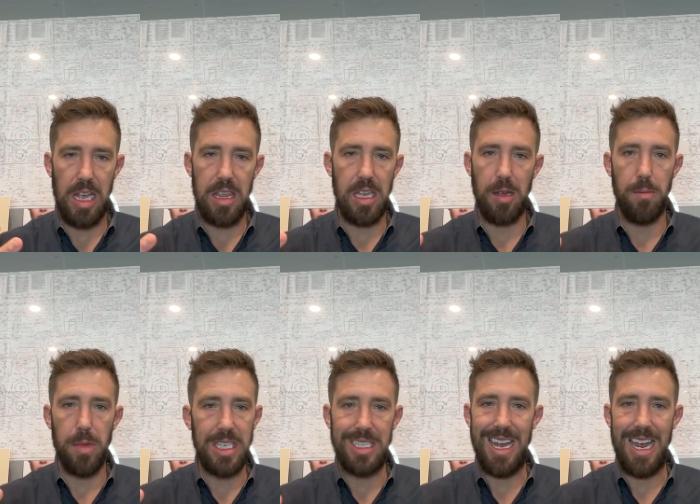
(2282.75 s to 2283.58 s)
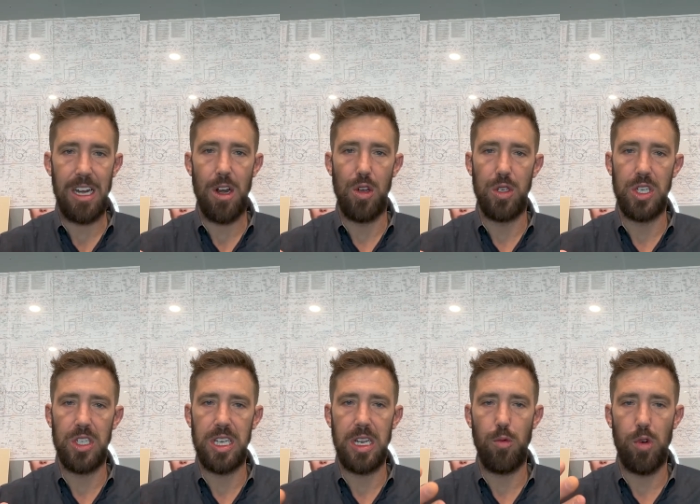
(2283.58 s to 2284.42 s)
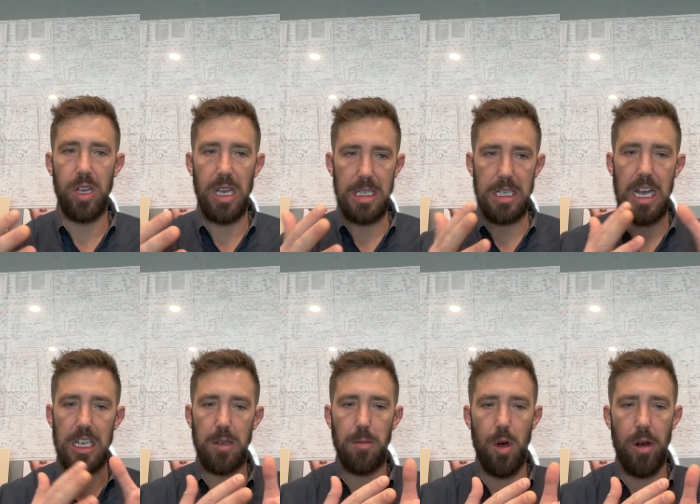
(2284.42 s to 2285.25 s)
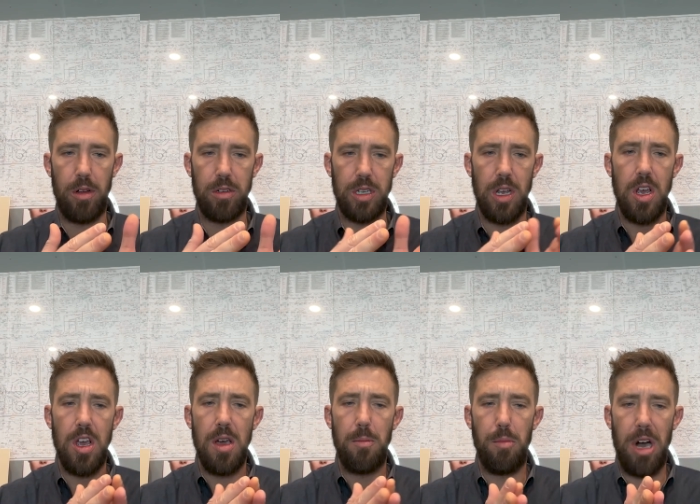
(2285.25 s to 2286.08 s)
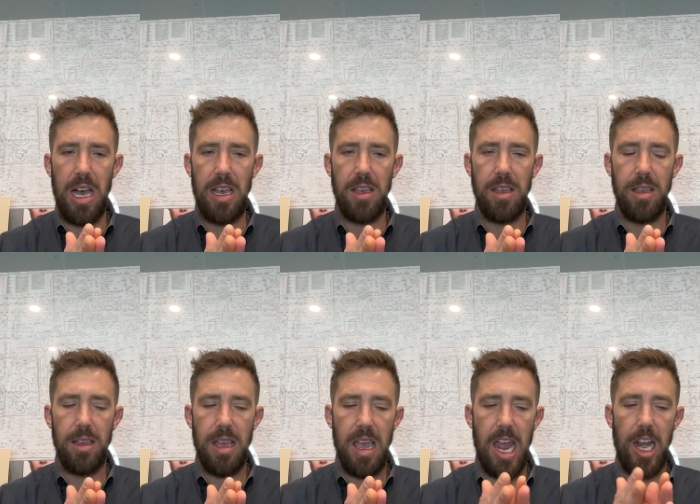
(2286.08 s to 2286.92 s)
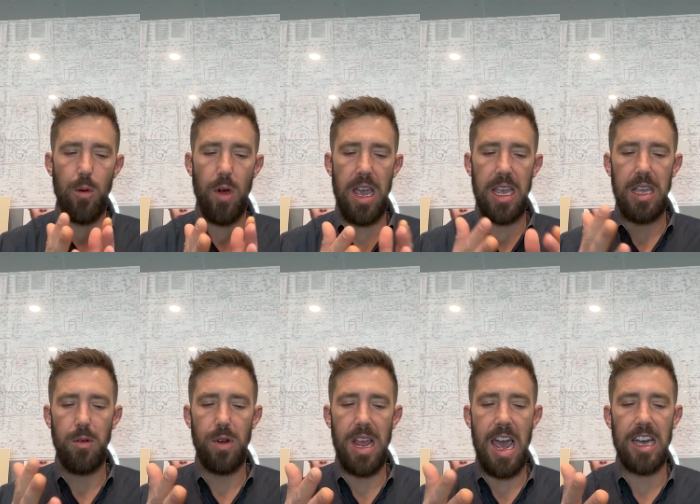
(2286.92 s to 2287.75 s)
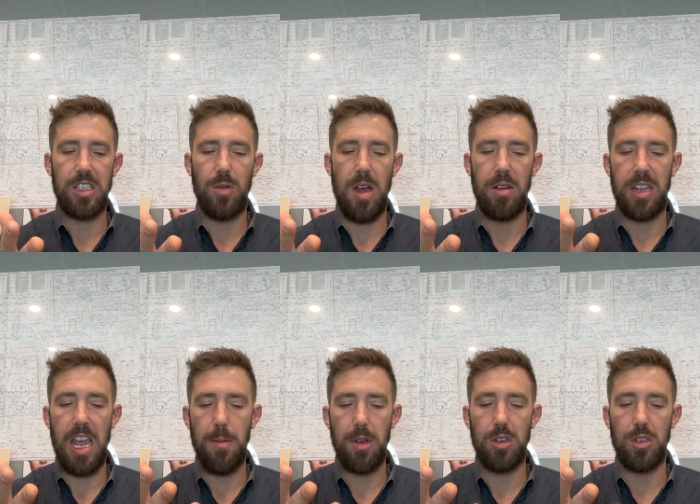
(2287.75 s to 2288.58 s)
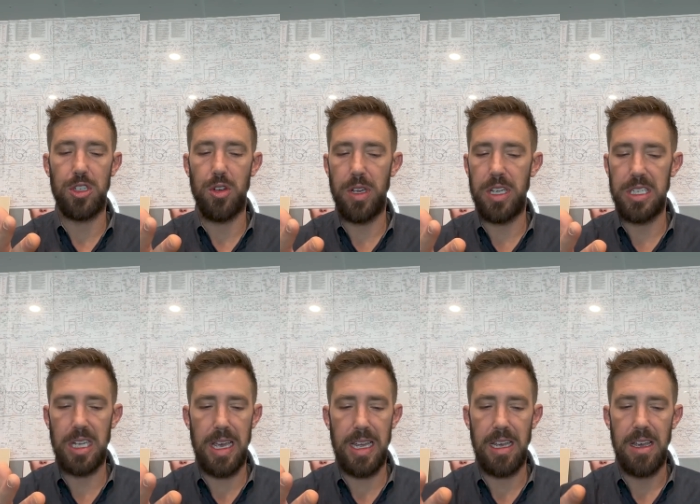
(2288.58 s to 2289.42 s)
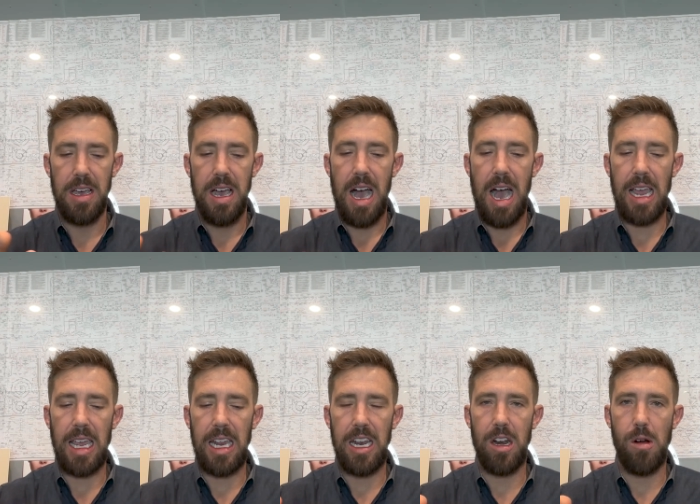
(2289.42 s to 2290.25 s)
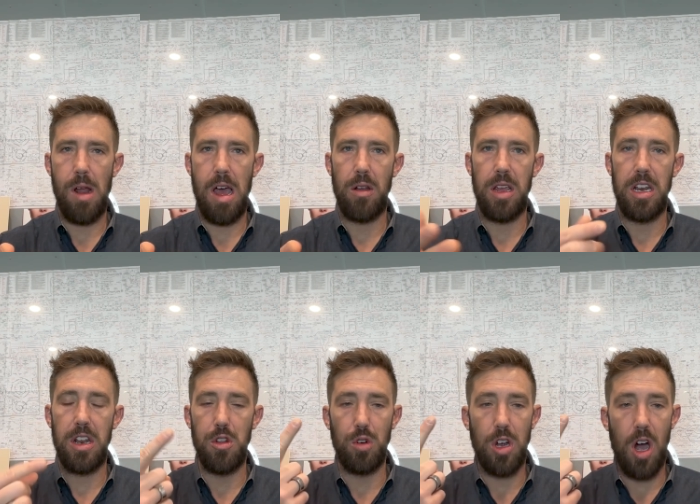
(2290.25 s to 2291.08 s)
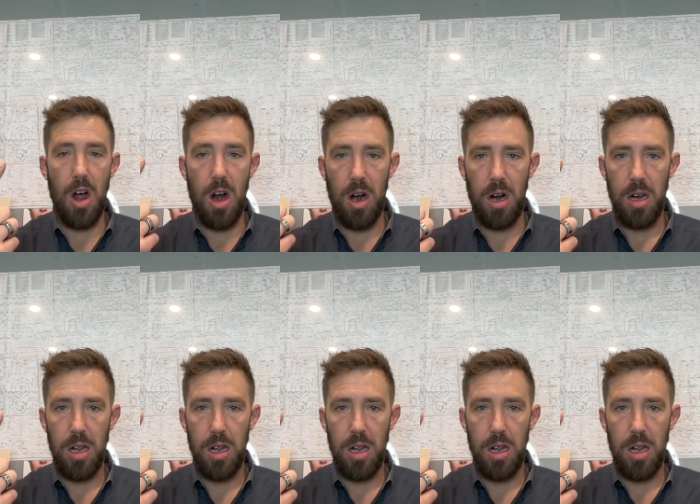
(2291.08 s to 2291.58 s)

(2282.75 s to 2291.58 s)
think a misdiagnosis, and he really has Hashimoto's. But anyway, he reacts around chemicals, so he's like, I get it around in a new car,